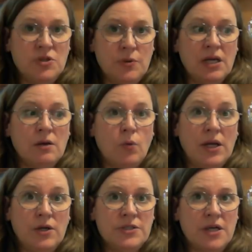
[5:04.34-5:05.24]
doing
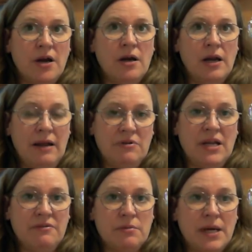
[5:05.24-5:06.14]
one new start every
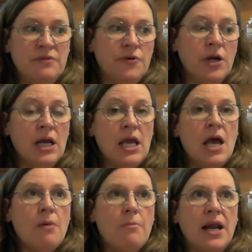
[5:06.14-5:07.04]
day of the month for.
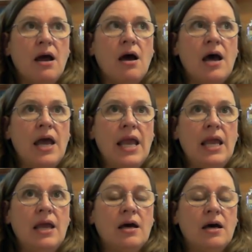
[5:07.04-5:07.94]
But
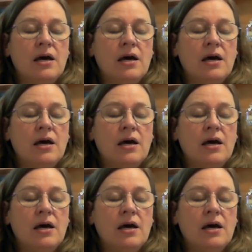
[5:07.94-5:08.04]
I